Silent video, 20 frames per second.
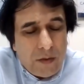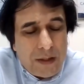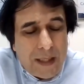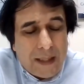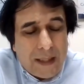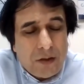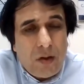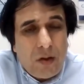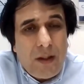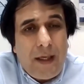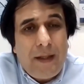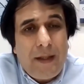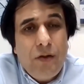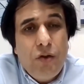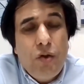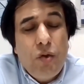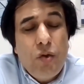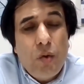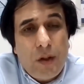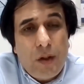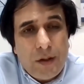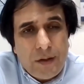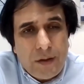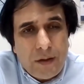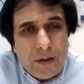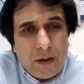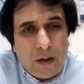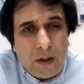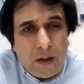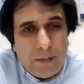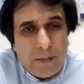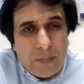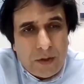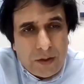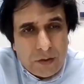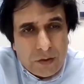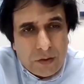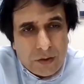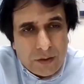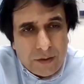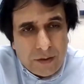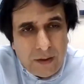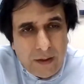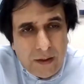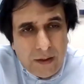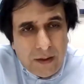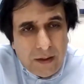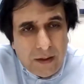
which actually ensures that the competition